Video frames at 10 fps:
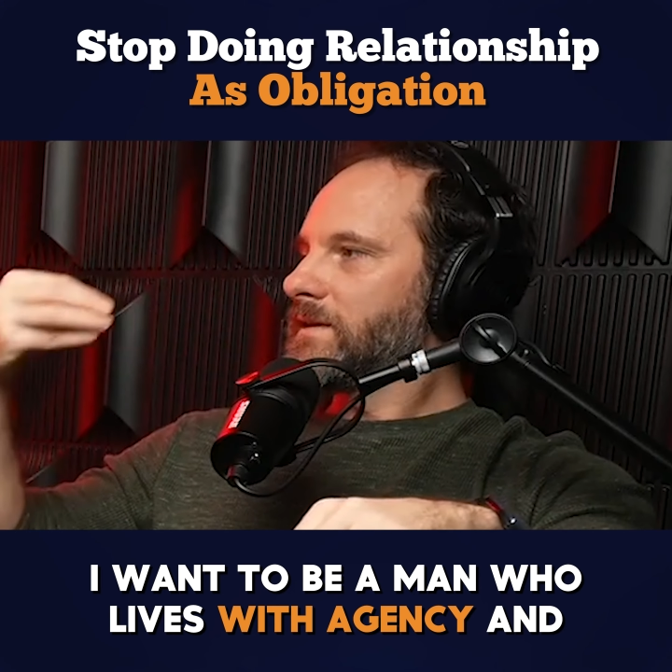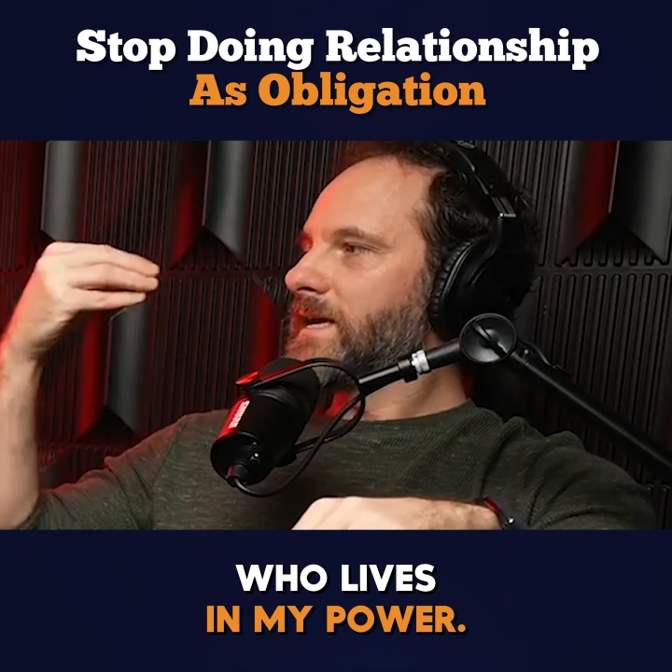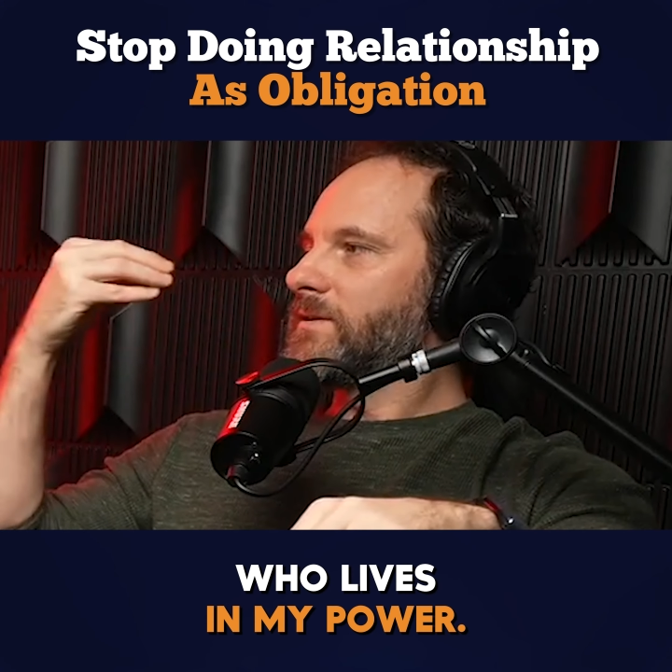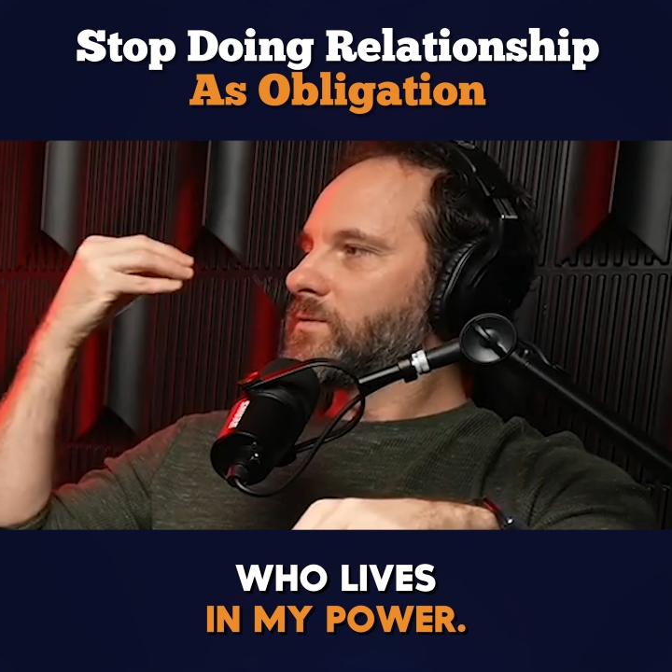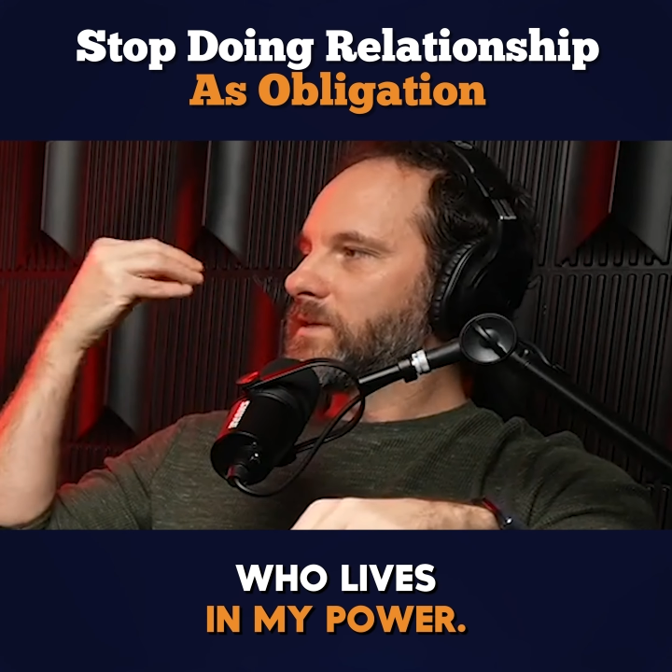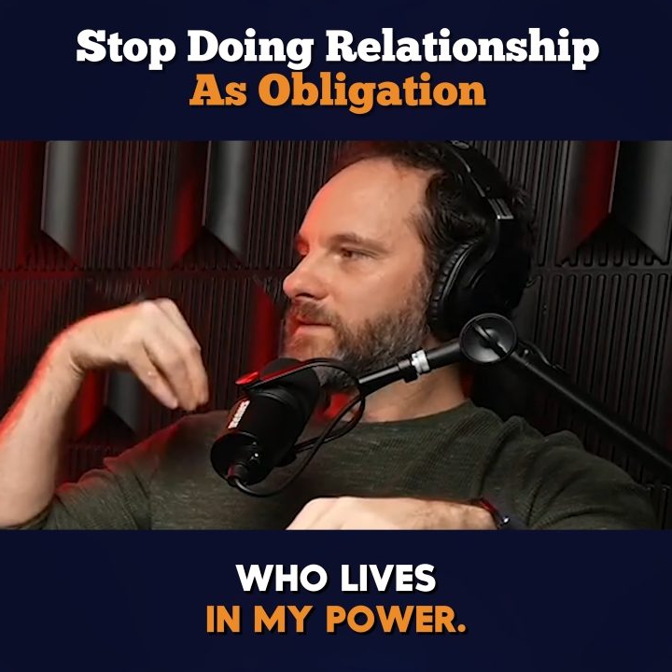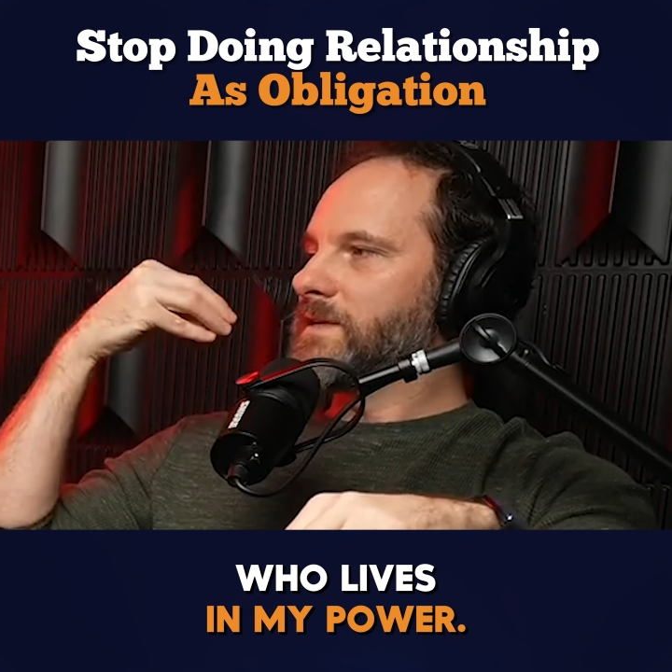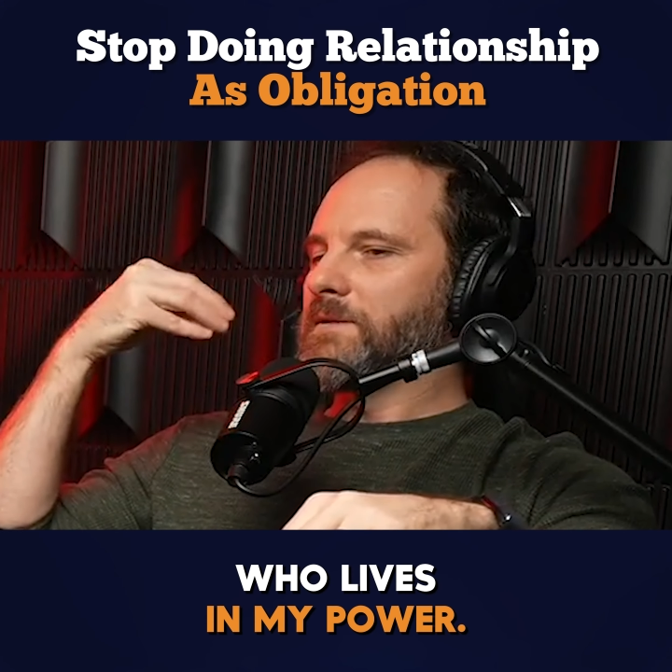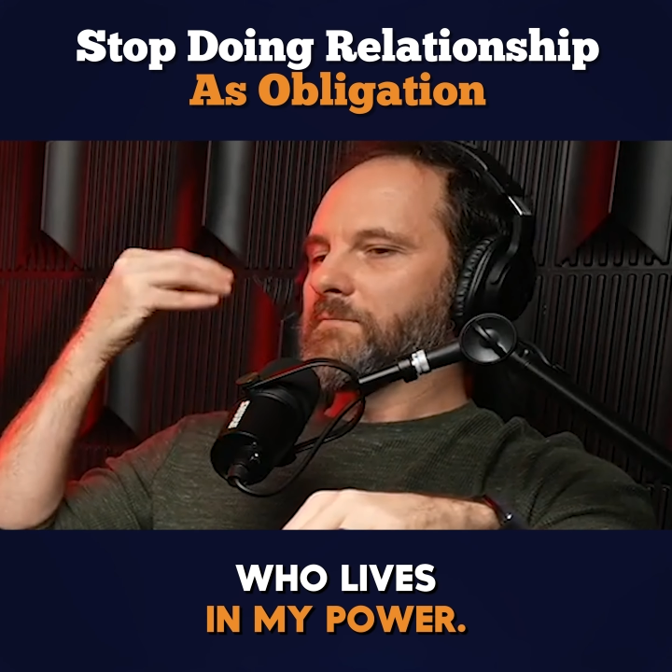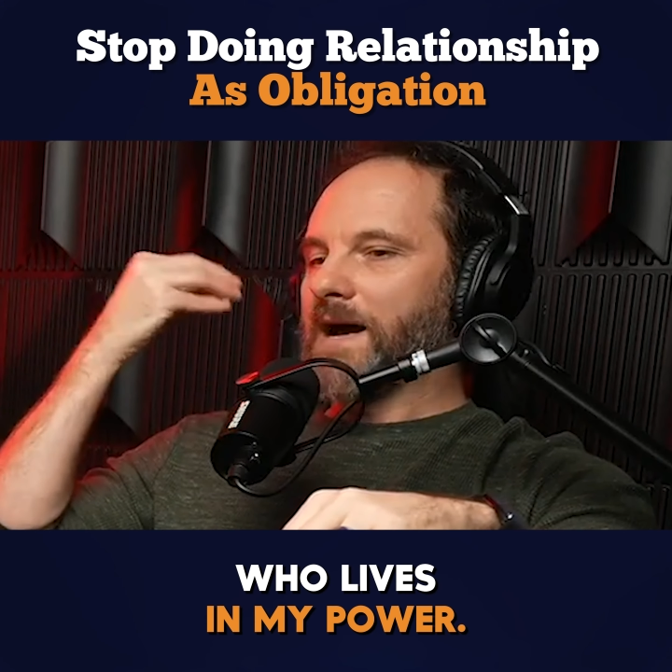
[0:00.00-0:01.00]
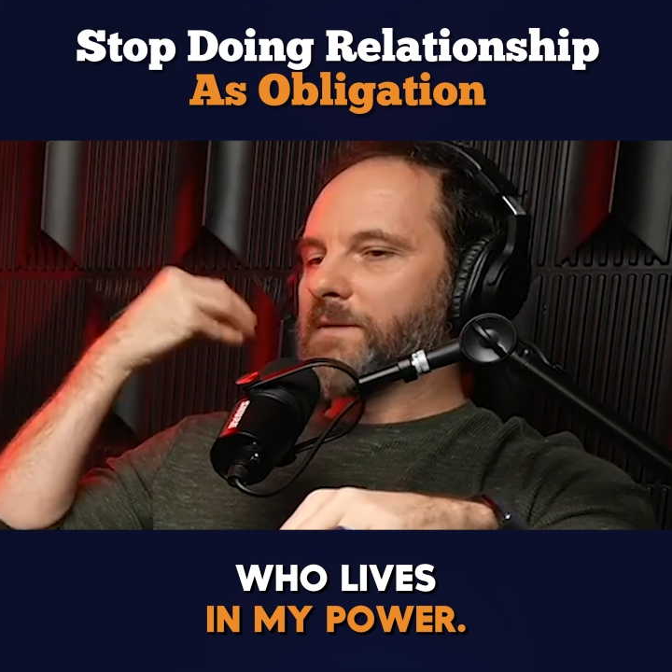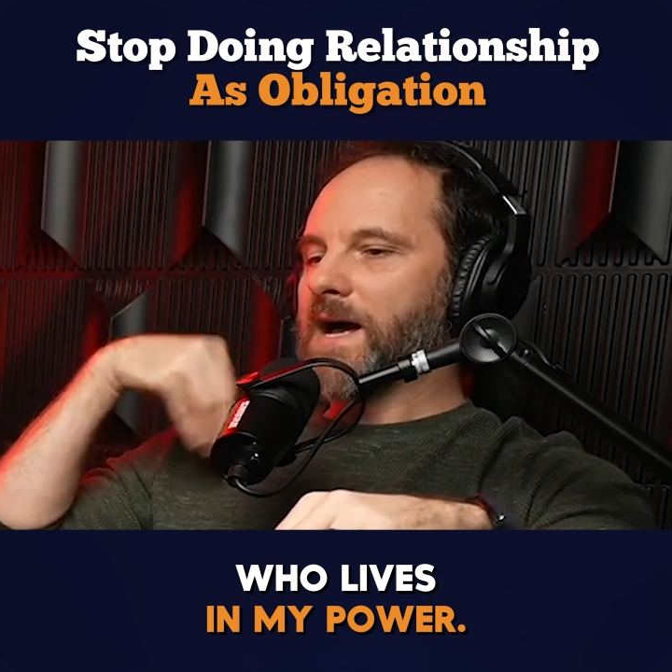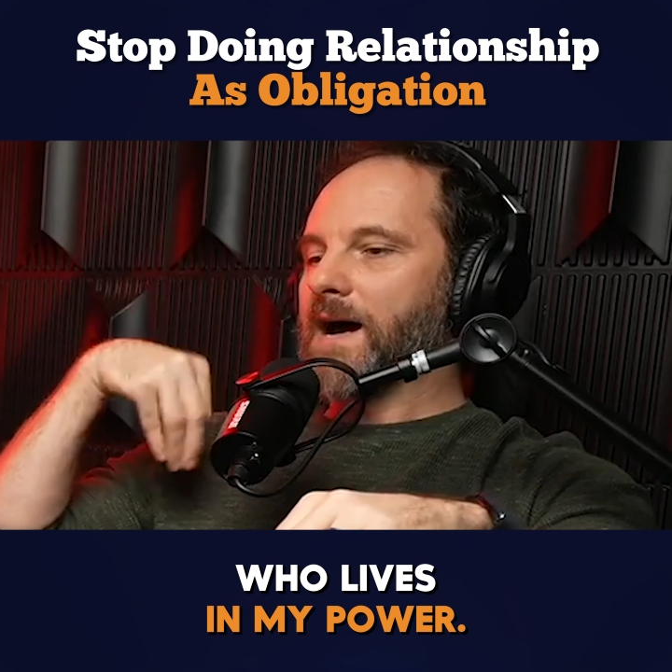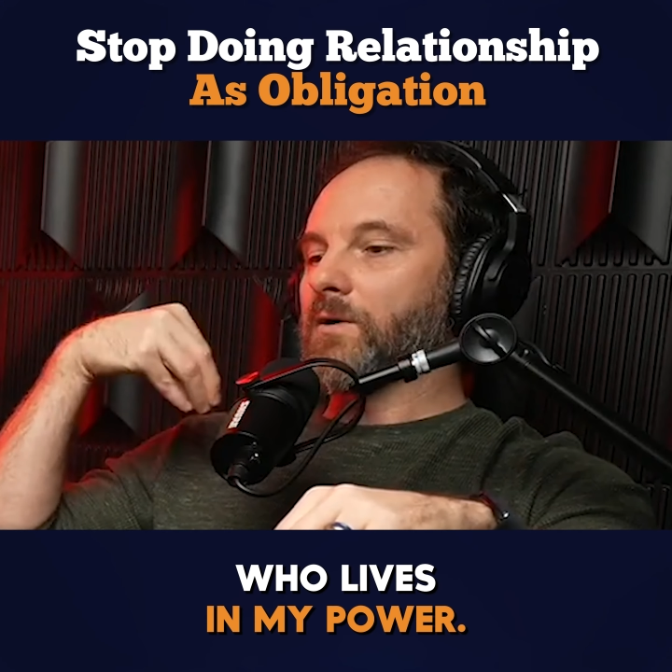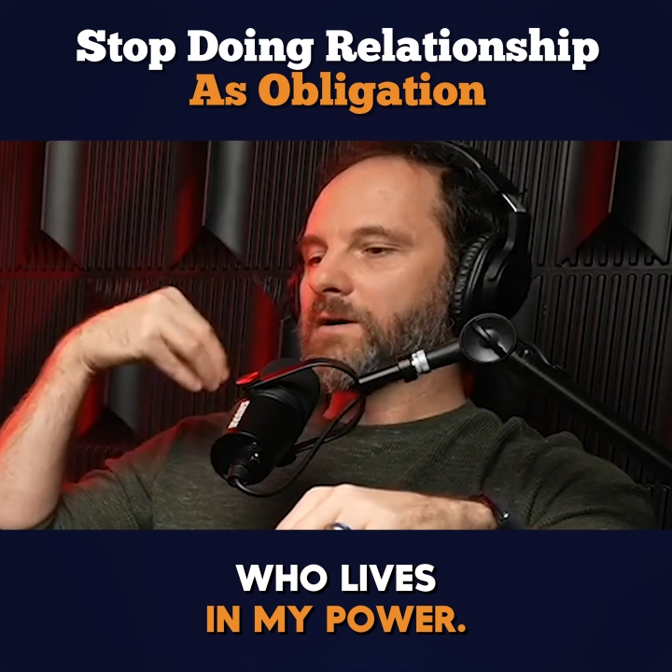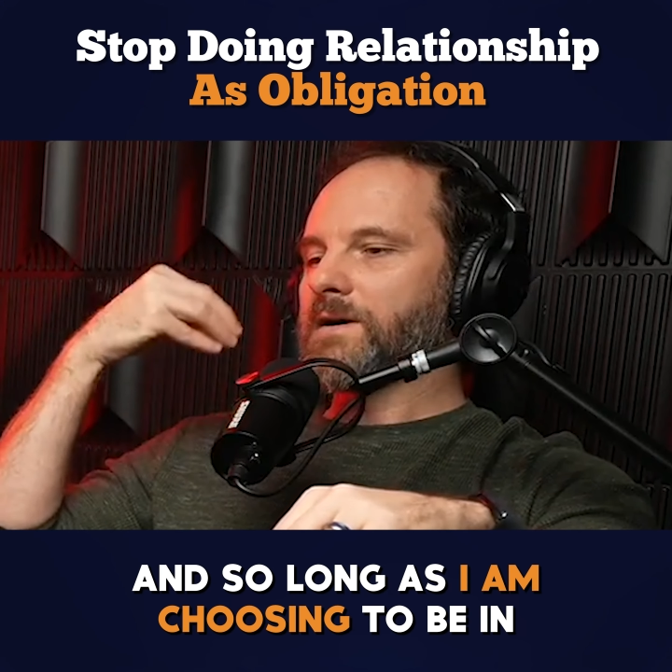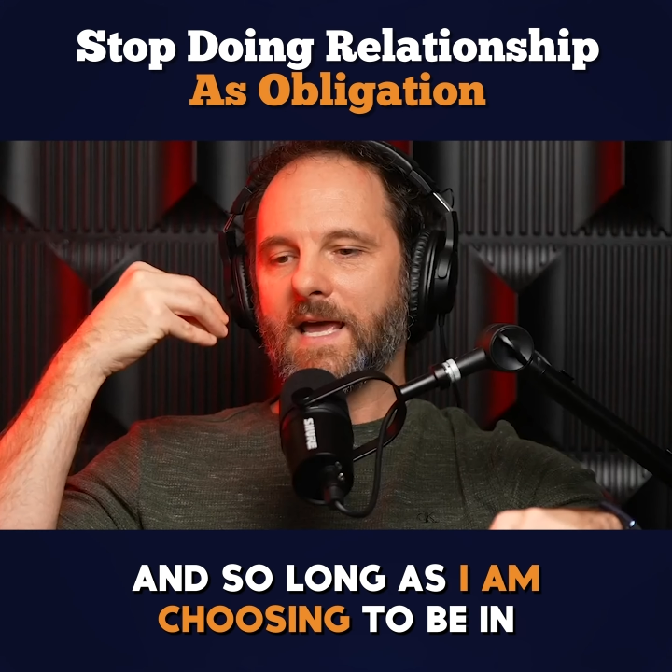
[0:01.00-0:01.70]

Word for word: and who lives in my power.